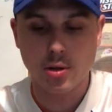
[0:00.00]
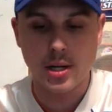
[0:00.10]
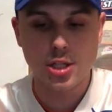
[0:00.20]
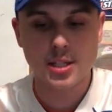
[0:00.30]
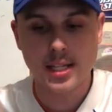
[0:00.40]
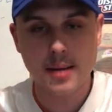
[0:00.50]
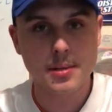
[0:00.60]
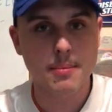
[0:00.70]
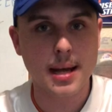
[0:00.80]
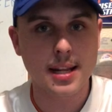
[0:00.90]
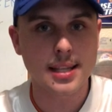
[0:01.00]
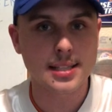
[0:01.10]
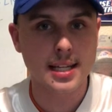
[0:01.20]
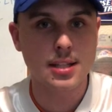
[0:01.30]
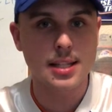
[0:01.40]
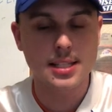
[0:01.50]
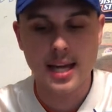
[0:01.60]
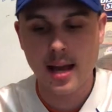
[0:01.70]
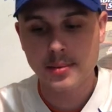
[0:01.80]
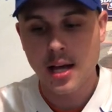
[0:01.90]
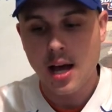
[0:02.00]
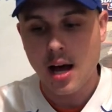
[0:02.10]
So each of the teams that made into these games,